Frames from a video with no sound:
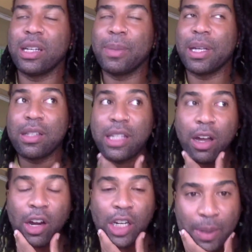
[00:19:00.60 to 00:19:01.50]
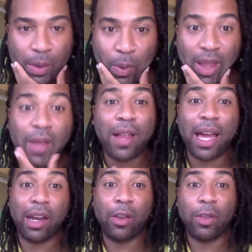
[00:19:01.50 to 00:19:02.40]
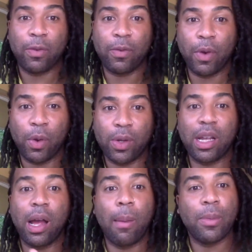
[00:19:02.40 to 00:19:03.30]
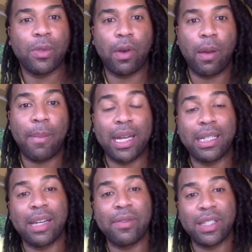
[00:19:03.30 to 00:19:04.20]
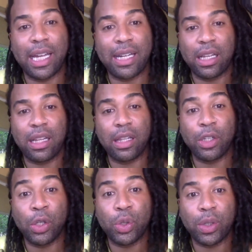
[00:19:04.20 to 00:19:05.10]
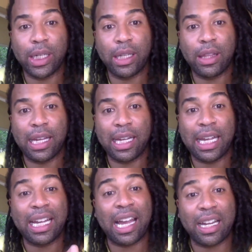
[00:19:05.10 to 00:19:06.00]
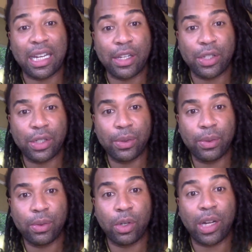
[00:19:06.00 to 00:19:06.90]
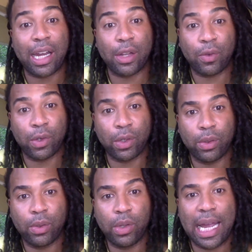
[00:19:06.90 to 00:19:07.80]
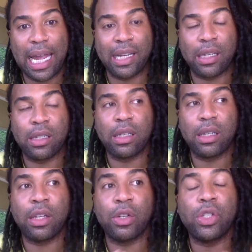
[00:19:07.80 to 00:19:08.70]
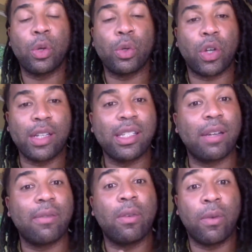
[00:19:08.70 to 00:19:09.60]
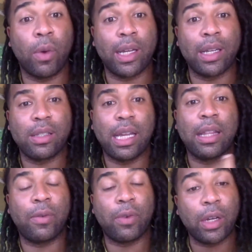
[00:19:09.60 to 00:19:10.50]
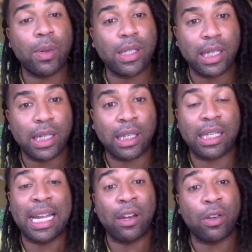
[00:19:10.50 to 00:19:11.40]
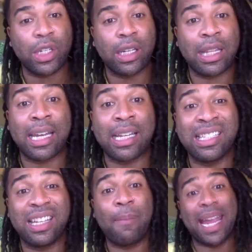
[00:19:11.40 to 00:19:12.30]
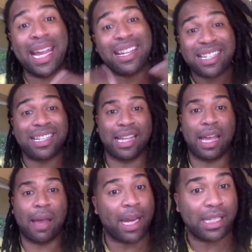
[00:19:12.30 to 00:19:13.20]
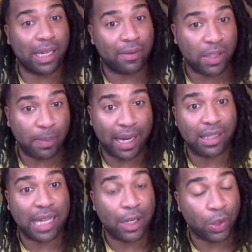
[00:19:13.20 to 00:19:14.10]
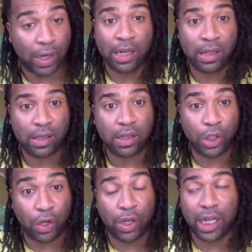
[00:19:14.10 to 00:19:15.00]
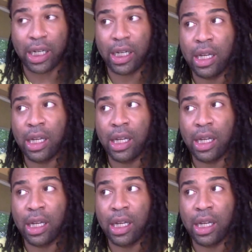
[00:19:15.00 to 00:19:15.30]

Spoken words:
because the argument with the flat earth folks comes from meditative states that usually they get guided into or guided through, and they're so trusting of the voice and the frequency and the energy that is commanding that meditative space, that trance journey,